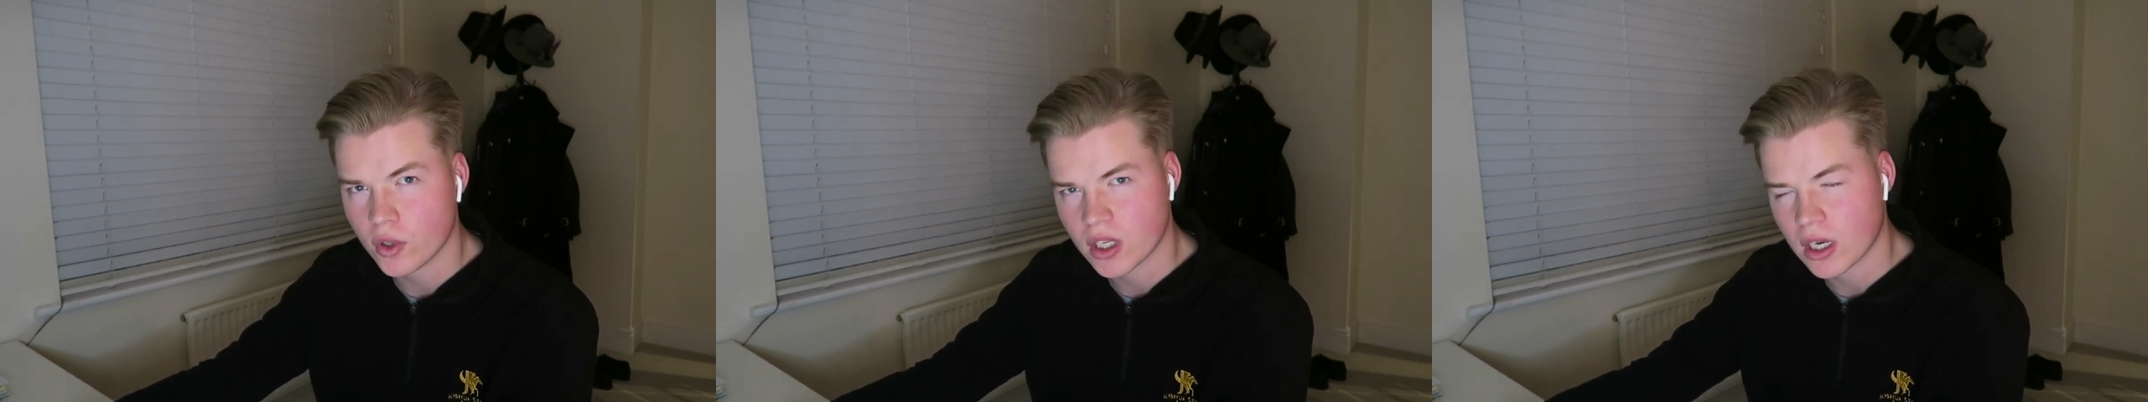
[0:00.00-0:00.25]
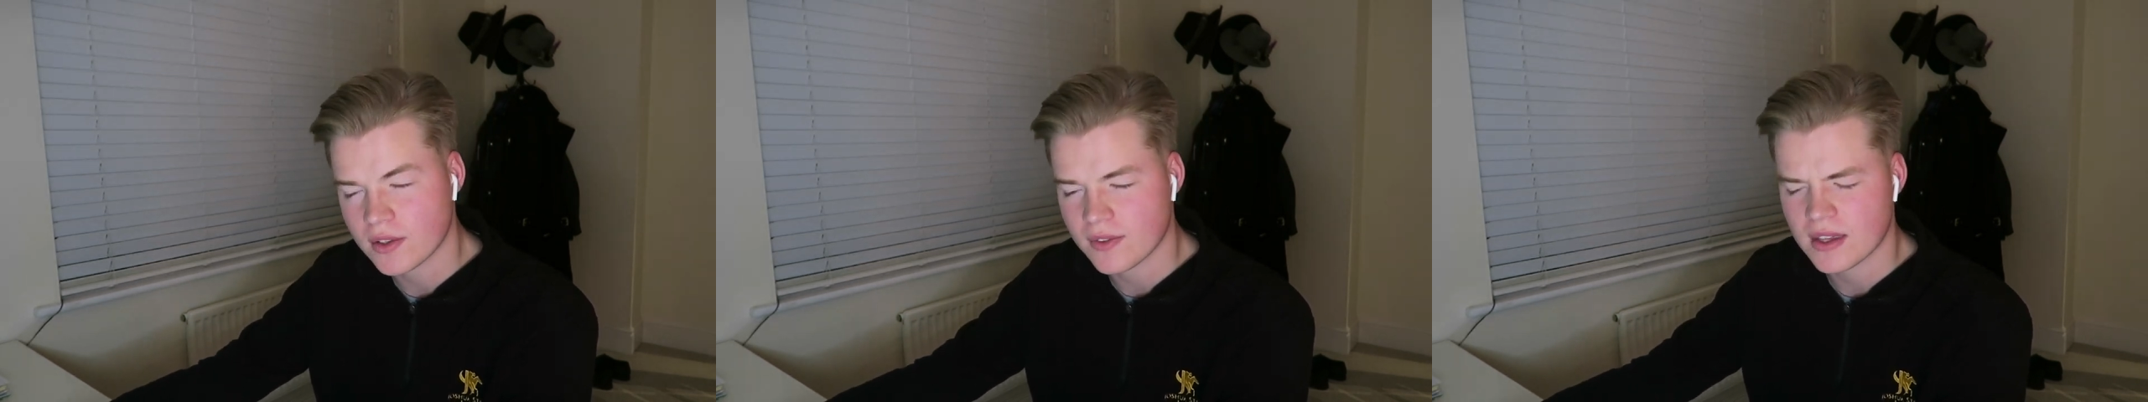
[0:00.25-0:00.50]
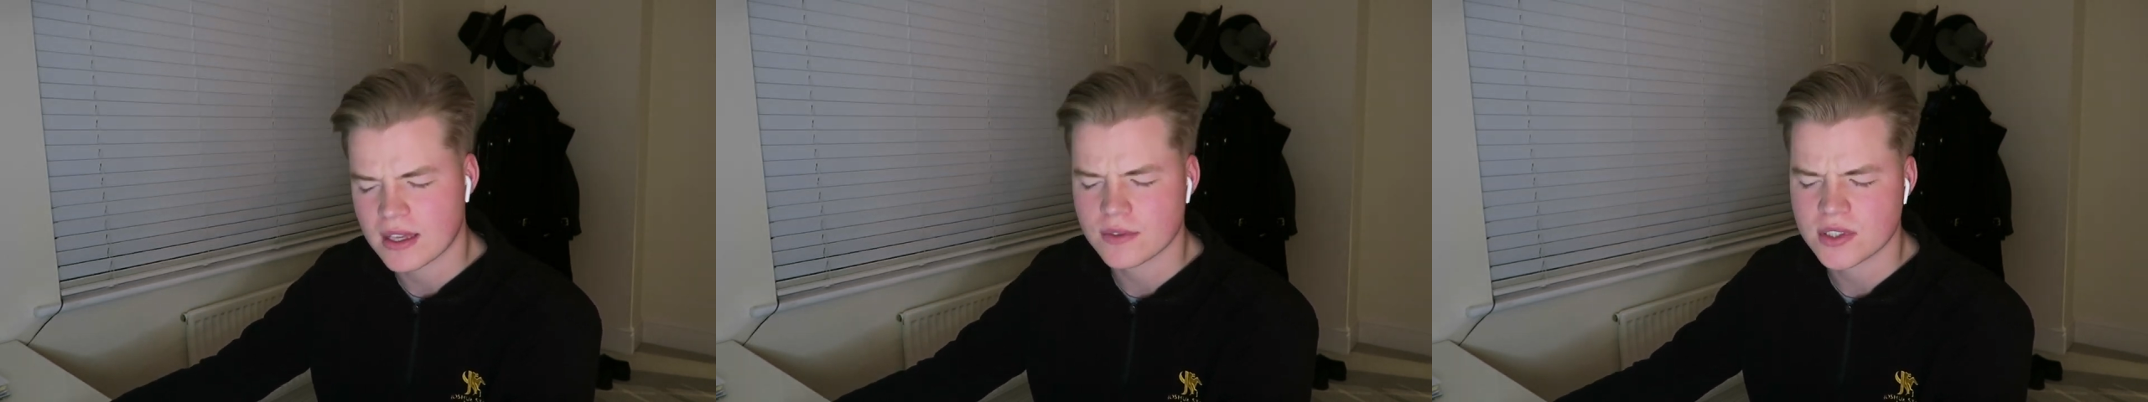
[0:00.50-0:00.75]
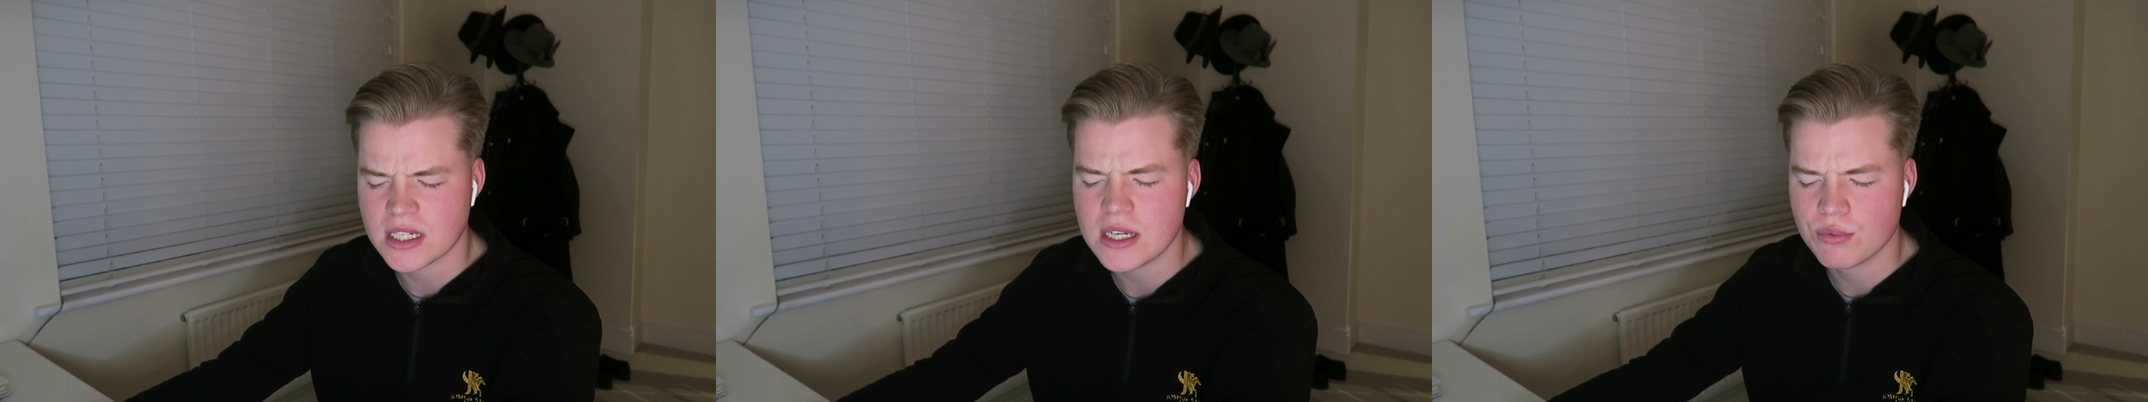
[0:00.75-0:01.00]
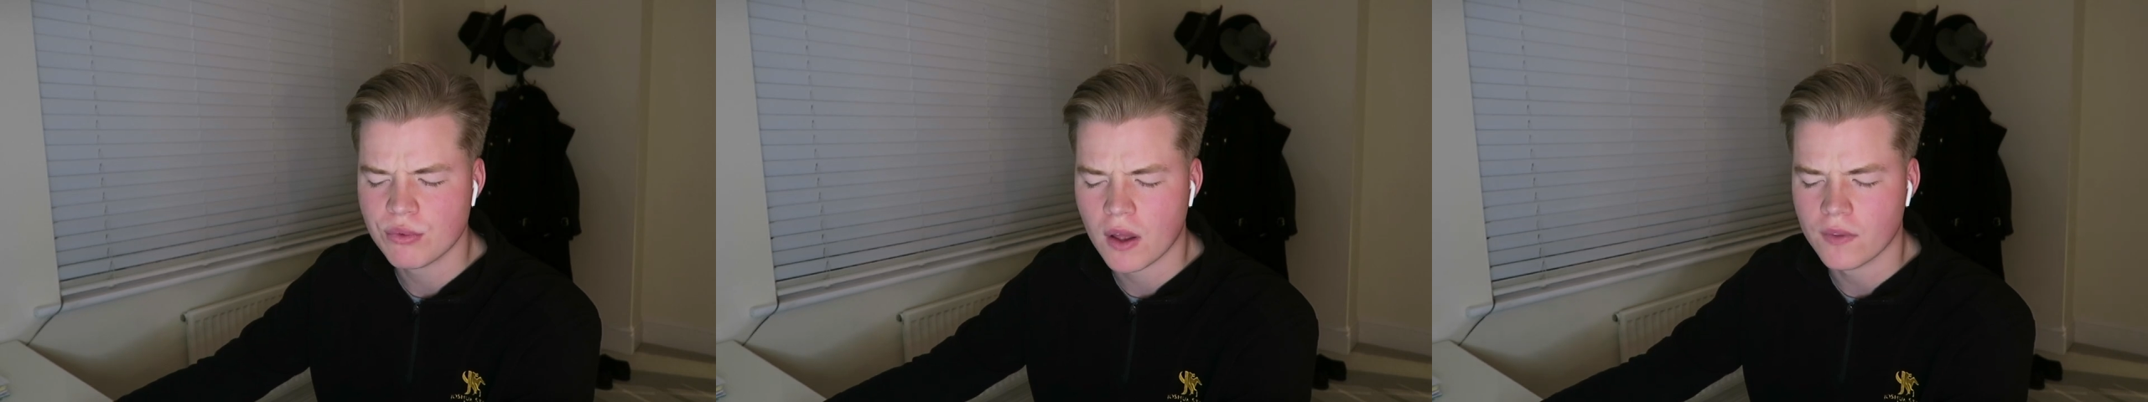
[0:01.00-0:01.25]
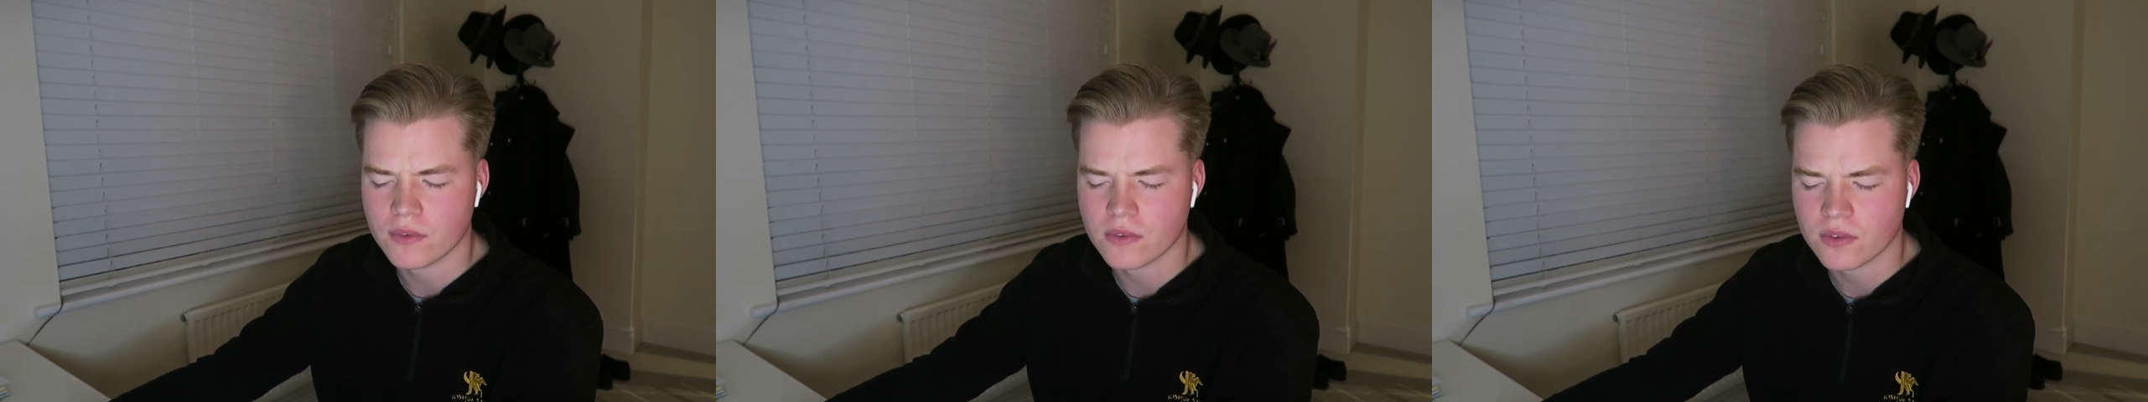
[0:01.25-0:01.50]
You'd like to think if she
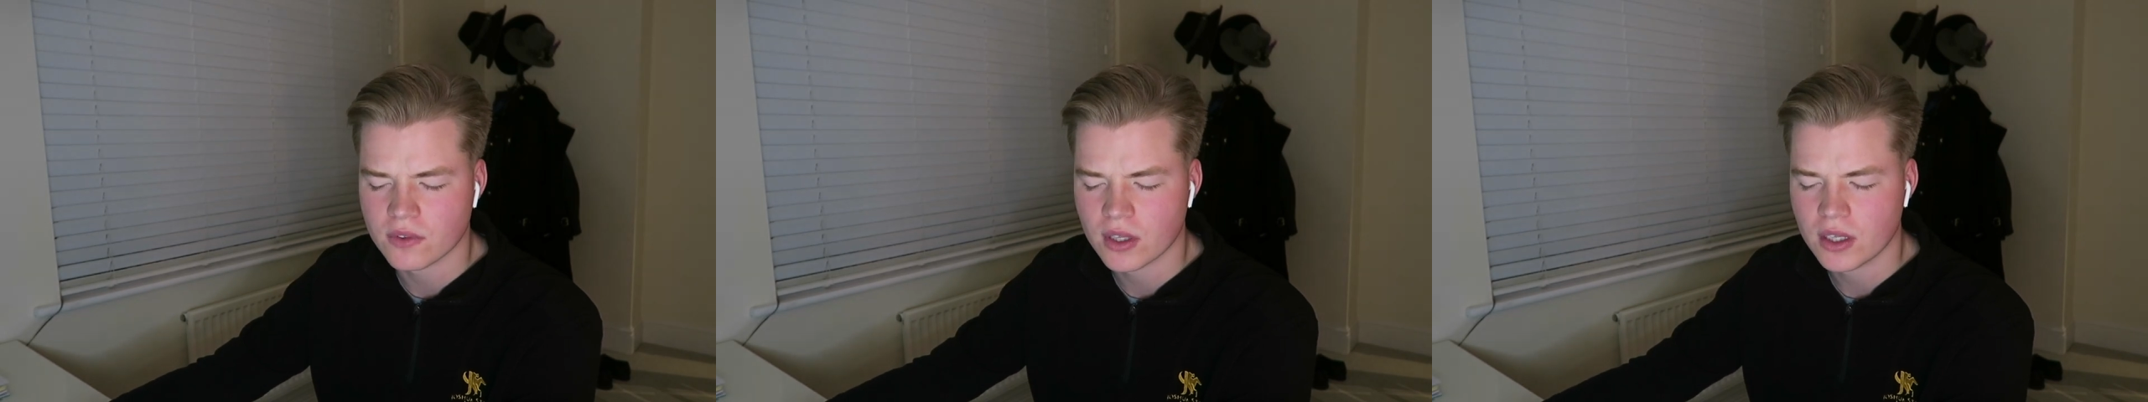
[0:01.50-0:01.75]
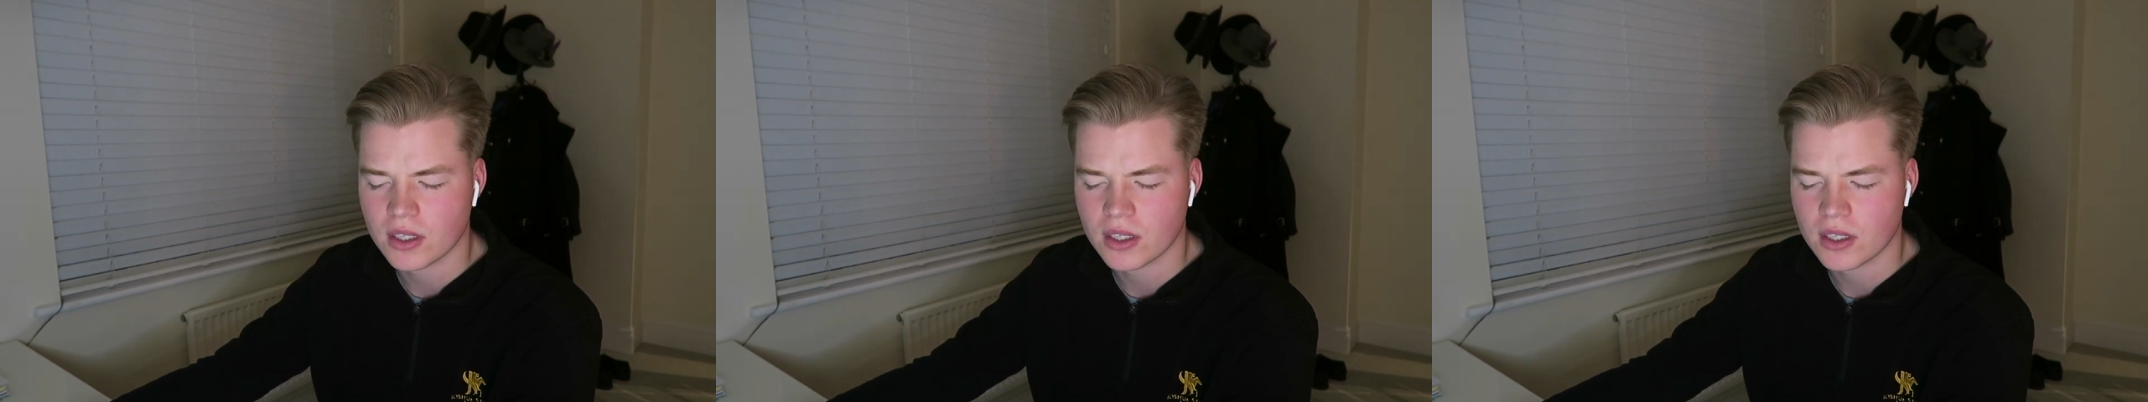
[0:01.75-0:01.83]
runs,